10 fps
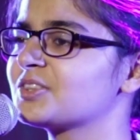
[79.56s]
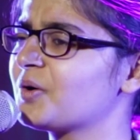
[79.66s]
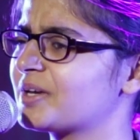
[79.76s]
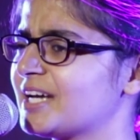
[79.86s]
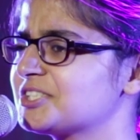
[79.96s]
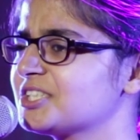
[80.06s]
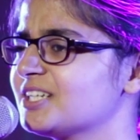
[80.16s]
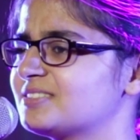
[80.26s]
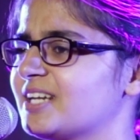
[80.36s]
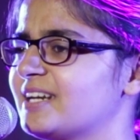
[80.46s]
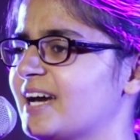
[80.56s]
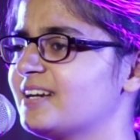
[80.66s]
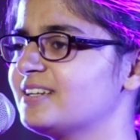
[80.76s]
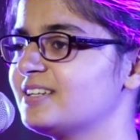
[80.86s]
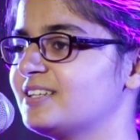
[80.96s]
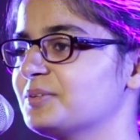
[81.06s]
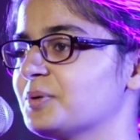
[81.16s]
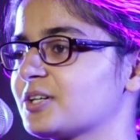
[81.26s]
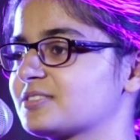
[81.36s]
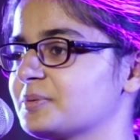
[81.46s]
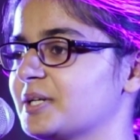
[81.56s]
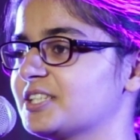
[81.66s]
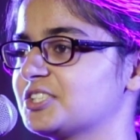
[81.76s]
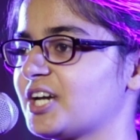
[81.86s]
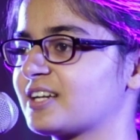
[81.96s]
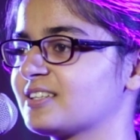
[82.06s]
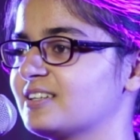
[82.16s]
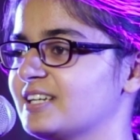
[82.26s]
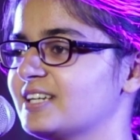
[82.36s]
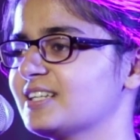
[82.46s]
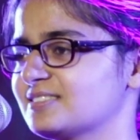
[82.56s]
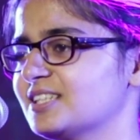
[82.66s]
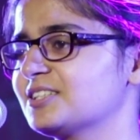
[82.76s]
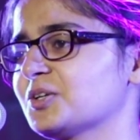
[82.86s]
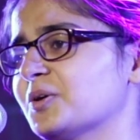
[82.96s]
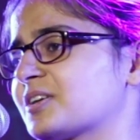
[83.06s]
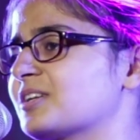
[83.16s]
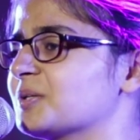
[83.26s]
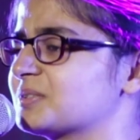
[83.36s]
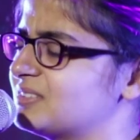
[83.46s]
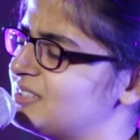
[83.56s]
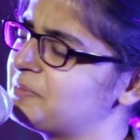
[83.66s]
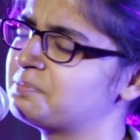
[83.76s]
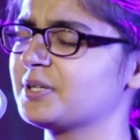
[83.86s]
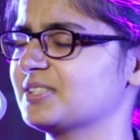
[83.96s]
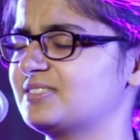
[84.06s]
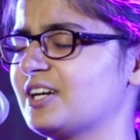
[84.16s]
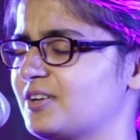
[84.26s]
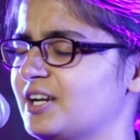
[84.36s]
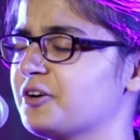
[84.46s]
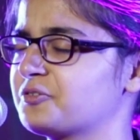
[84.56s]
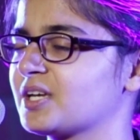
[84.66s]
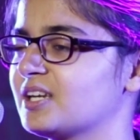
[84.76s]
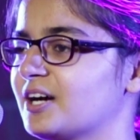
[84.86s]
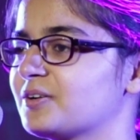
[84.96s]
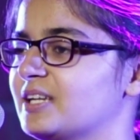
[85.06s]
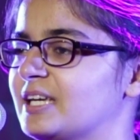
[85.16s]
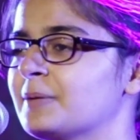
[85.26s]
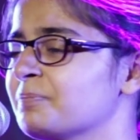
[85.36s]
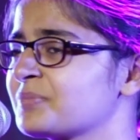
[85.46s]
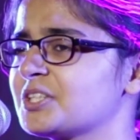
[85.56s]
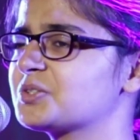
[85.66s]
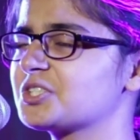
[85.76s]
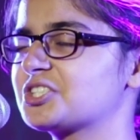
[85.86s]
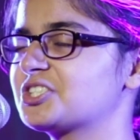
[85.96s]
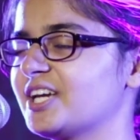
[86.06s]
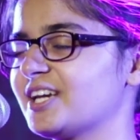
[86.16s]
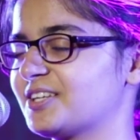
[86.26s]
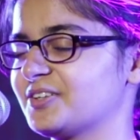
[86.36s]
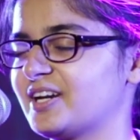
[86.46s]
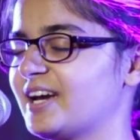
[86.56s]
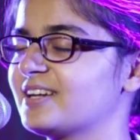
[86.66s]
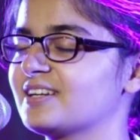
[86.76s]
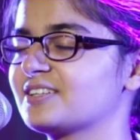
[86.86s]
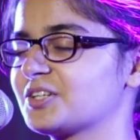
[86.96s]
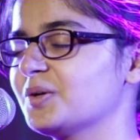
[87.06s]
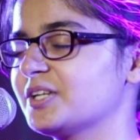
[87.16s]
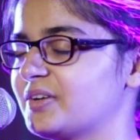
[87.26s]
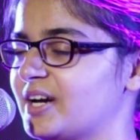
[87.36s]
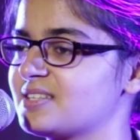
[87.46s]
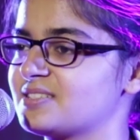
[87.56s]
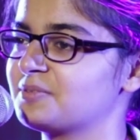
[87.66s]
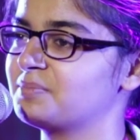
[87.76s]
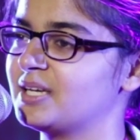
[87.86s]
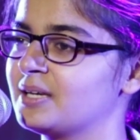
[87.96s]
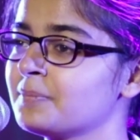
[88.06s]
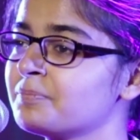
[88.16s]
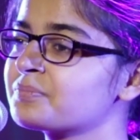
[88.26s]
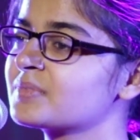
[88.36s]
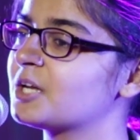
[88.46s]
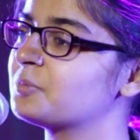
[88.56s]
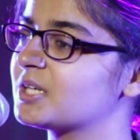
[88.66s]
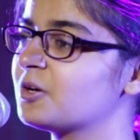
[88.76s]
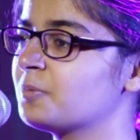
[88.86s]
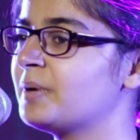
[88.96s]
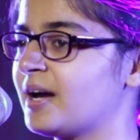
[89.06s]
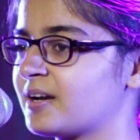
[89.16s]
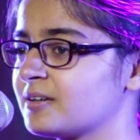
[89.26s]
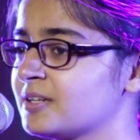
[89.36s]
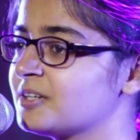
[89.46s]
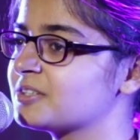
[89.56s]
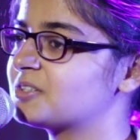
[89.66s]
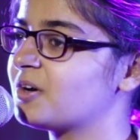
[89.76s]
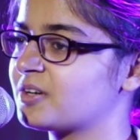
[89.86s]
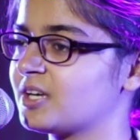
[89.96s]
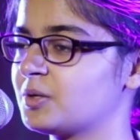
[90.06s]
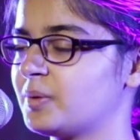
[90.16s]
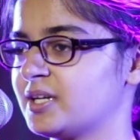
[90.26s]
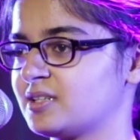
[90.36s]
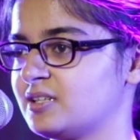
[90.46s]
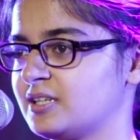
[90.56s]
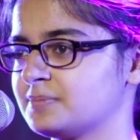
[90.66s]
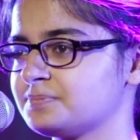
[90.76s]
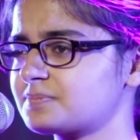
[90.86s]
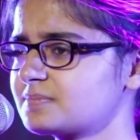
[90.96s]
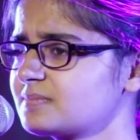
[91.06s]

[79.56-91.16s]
Not catching us red-handed, he walks away dejectedly. And as the door closes, I burst out laughing loudly. You just shake your head and roll your eyes at me. And we go back to talking quietly.